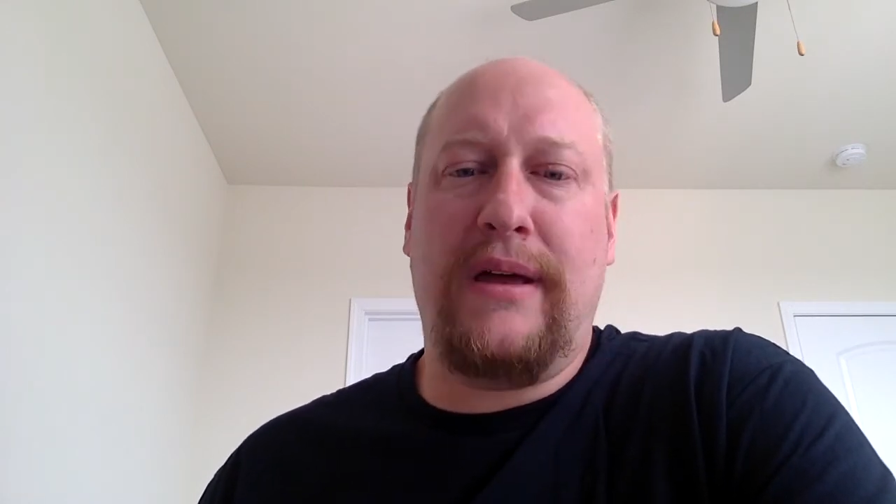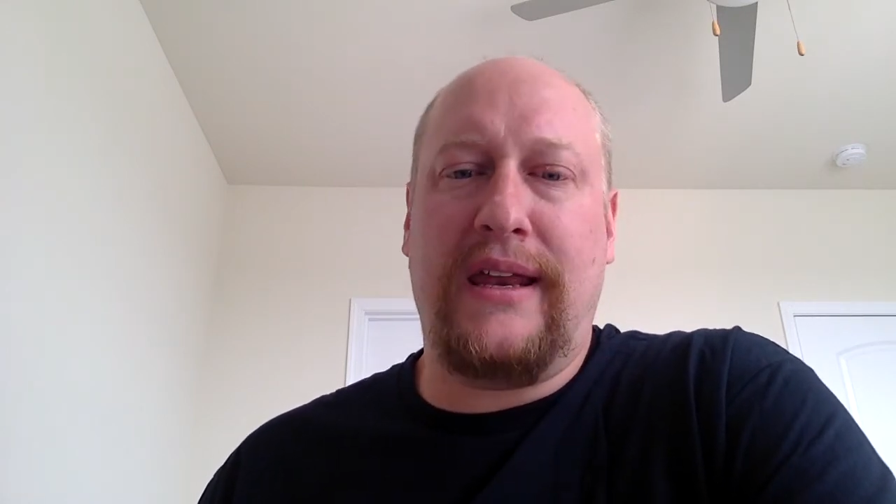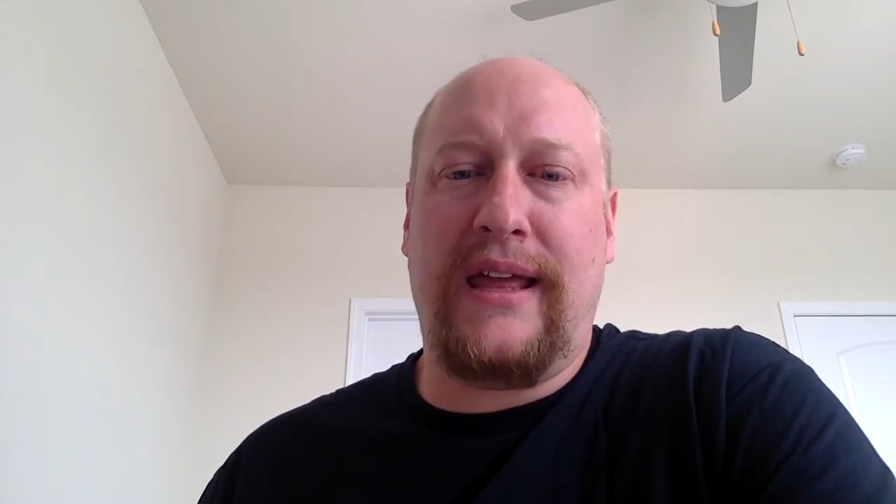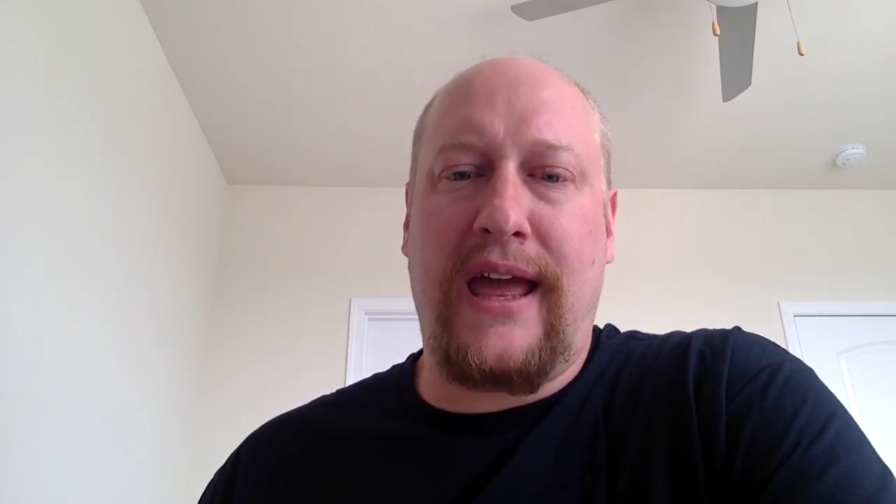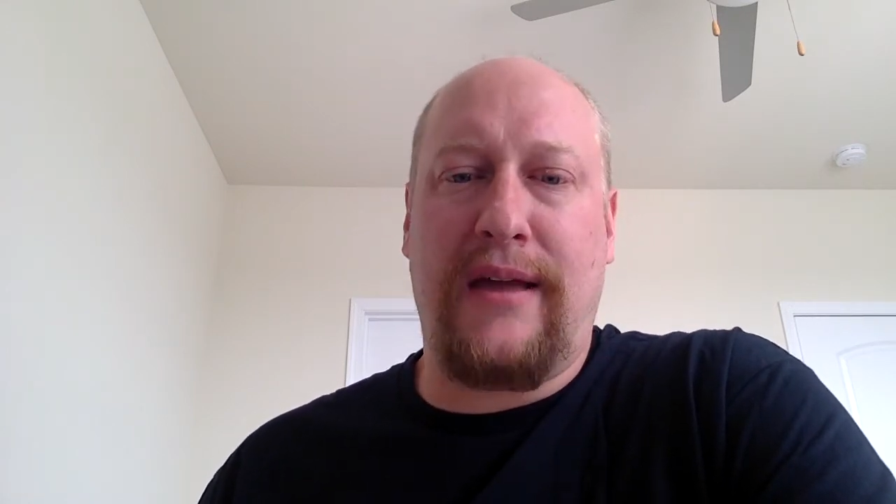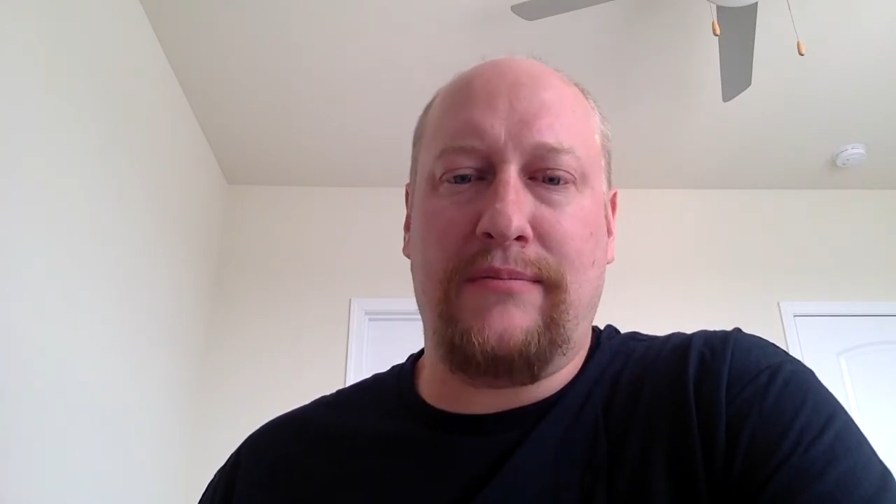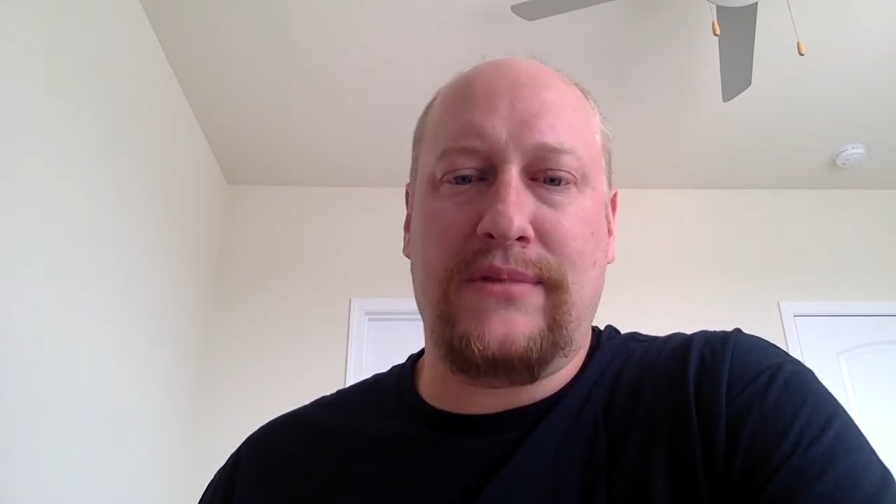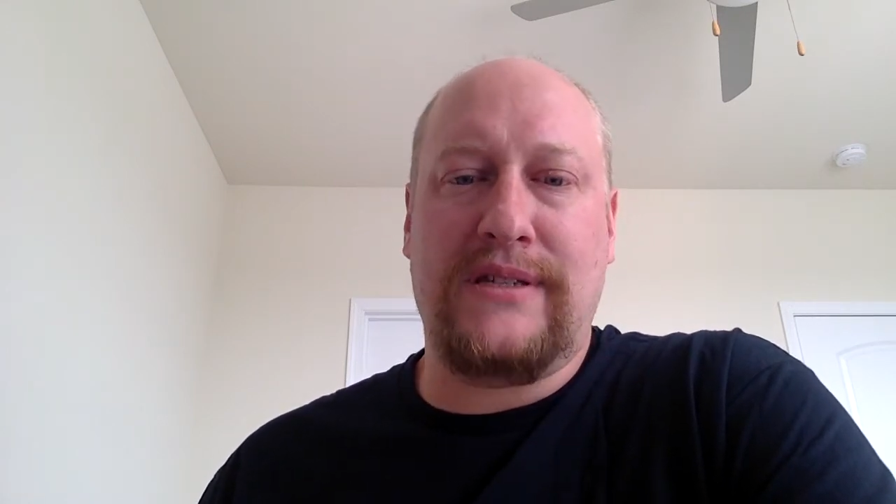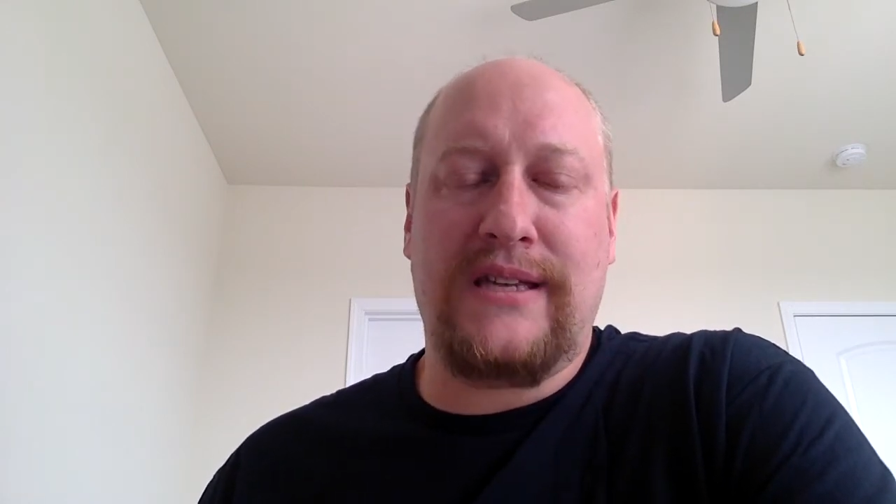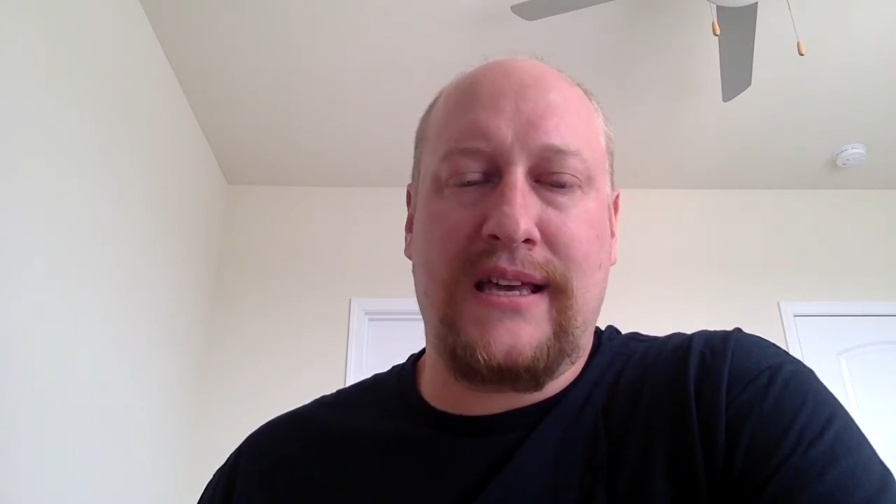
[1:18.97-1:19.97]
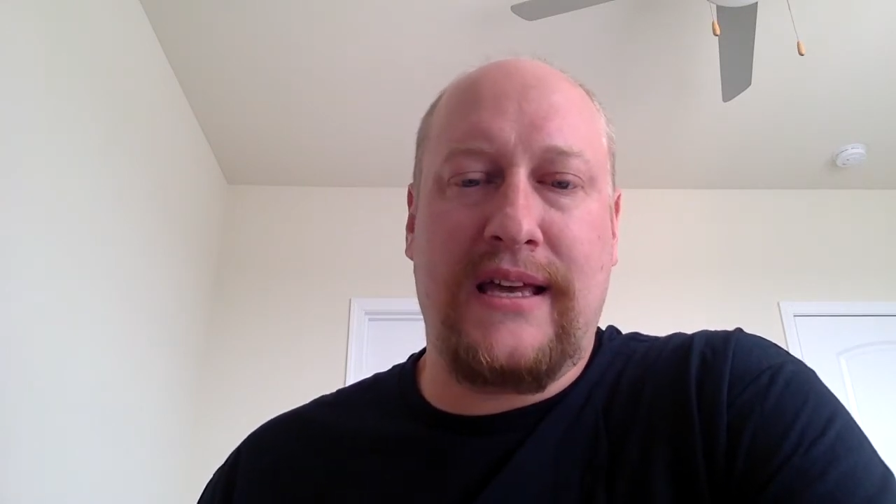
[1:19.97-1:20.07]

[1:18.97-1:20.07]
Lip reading: many games,